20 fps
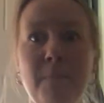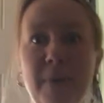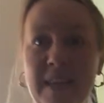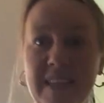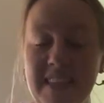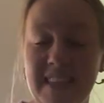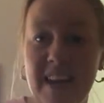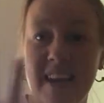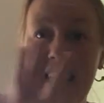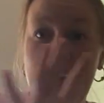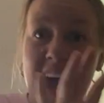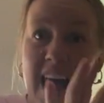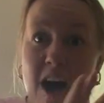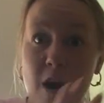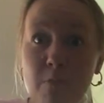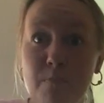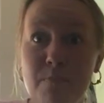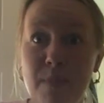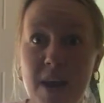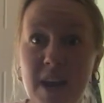based on how
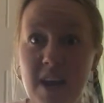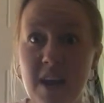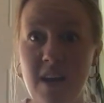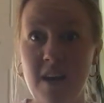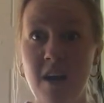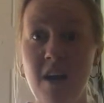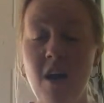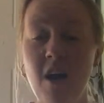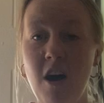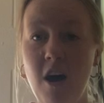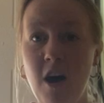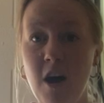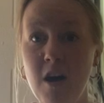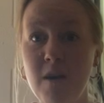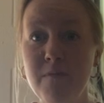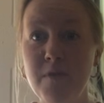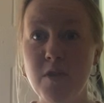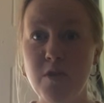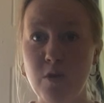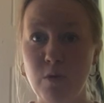many
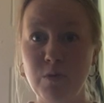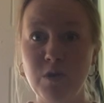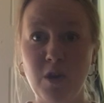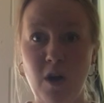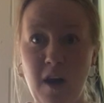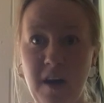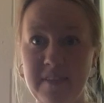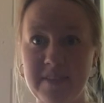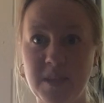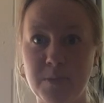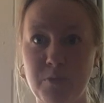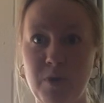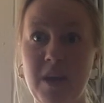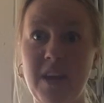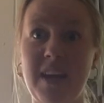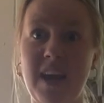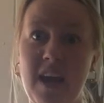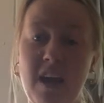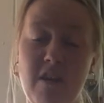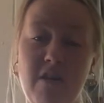of those offspring
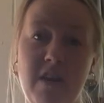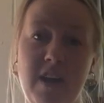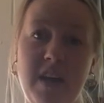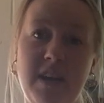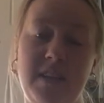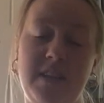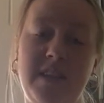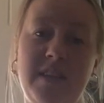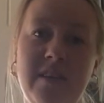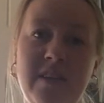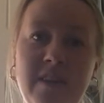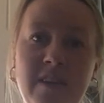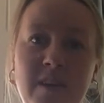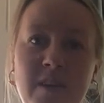carry it.